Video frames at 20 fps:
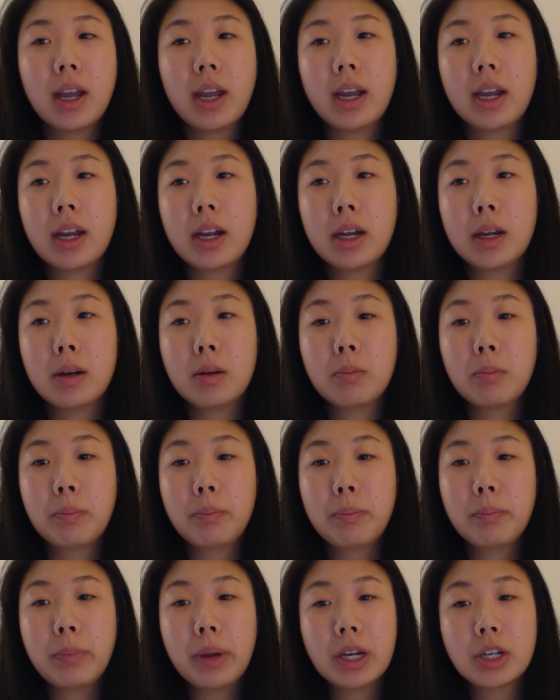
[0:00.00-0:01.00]
and
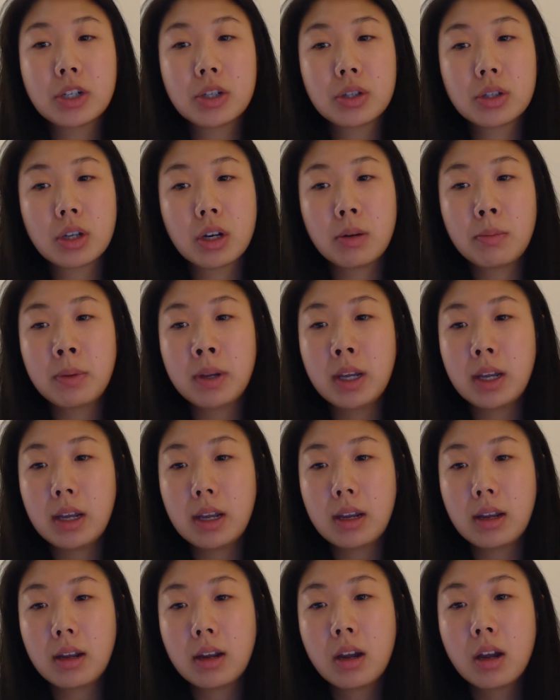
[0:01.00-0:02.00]
patients are
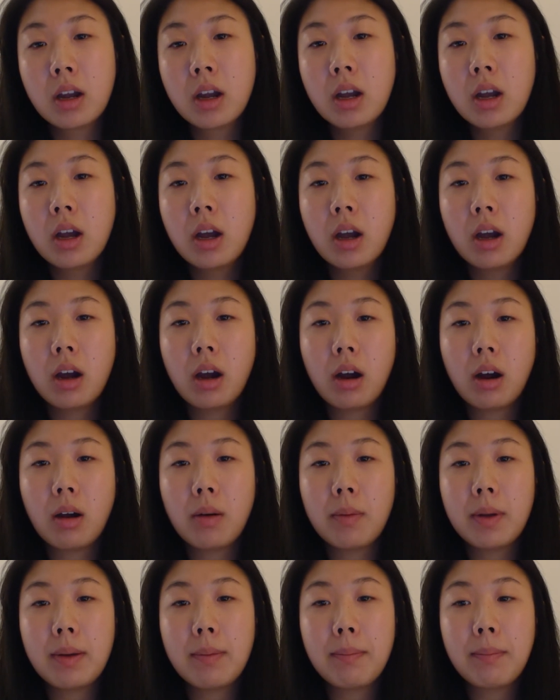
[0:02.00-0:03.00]
being
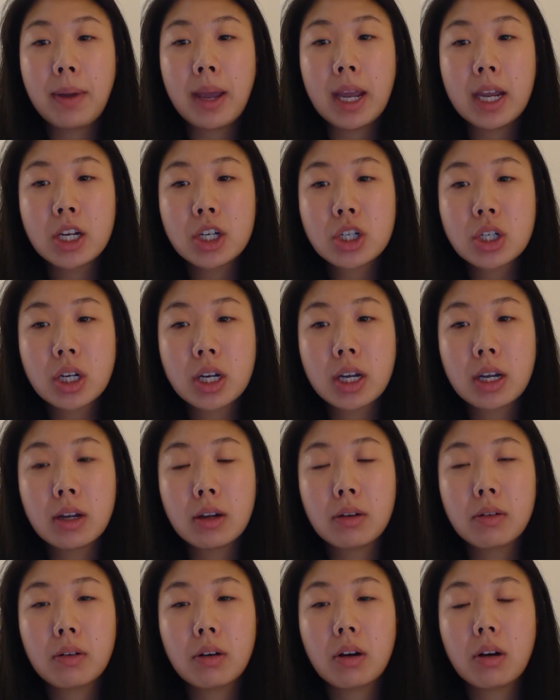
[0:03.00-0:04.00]

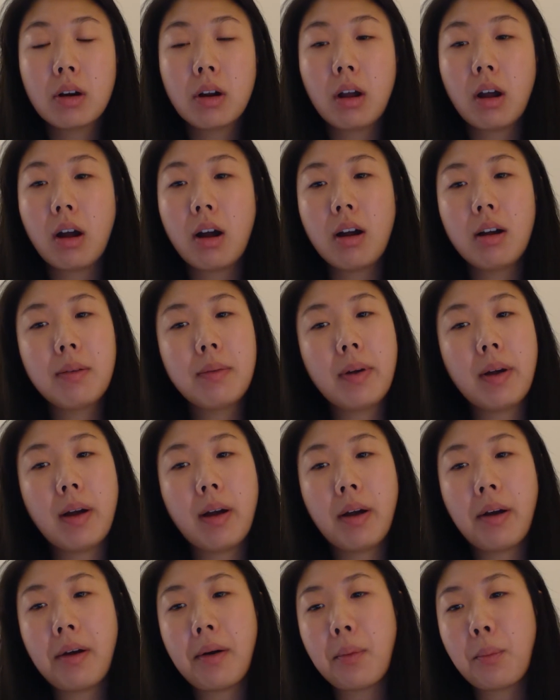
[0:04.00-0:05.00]
impatient.
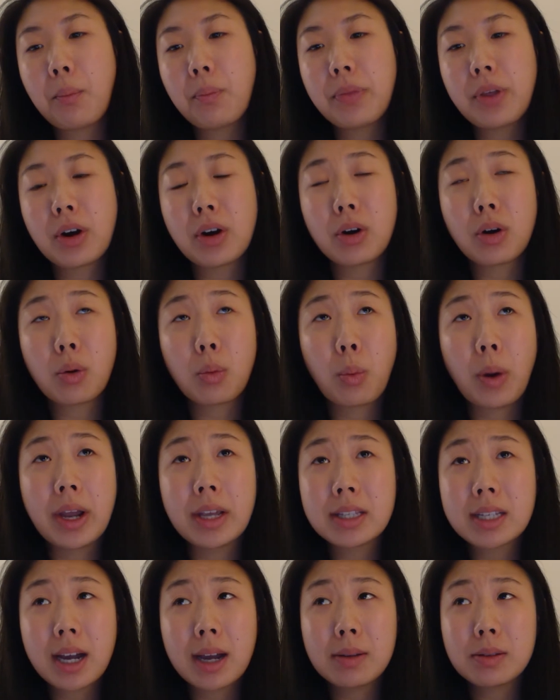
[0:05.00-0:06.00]
Their
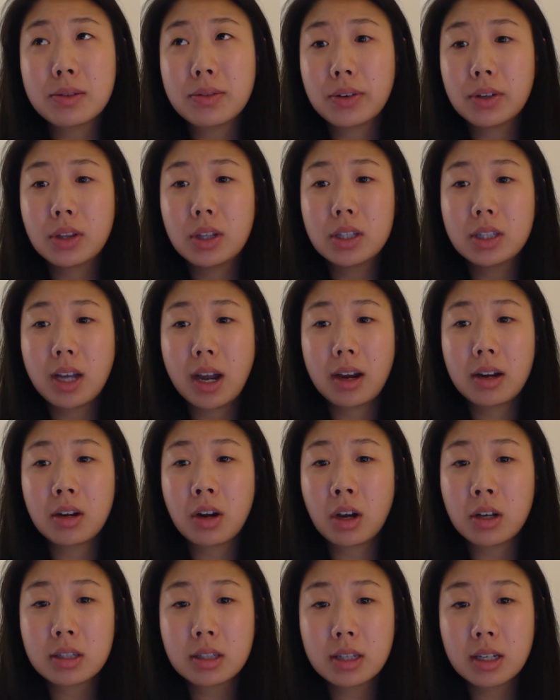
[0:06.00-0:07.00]
wait times for the
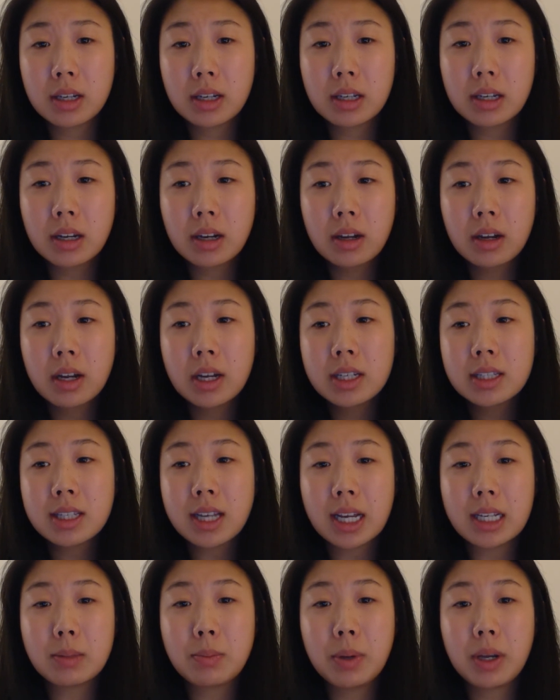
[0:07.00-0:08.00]
diagnostic
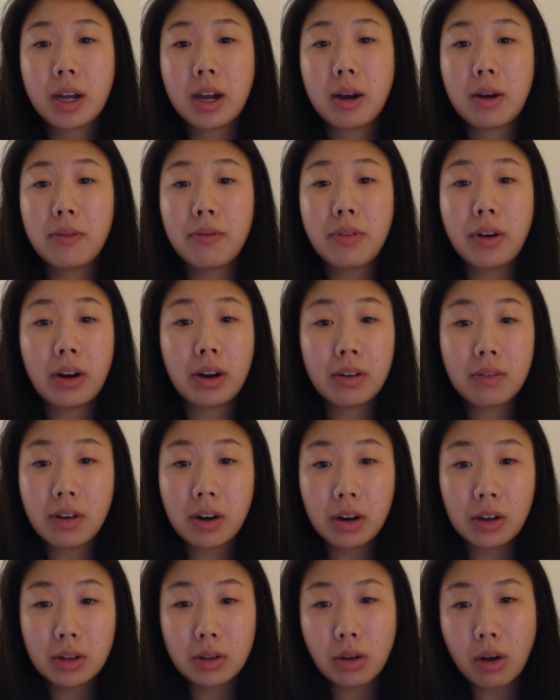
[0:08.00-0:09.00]
tests become very,
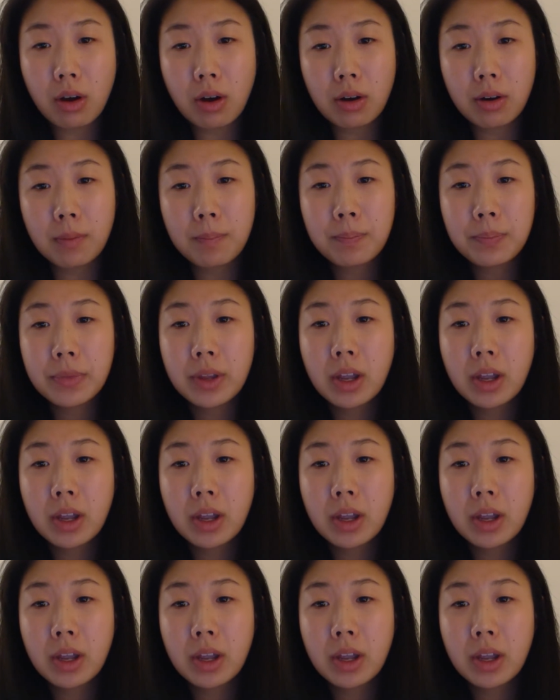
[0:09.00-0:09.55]
very long.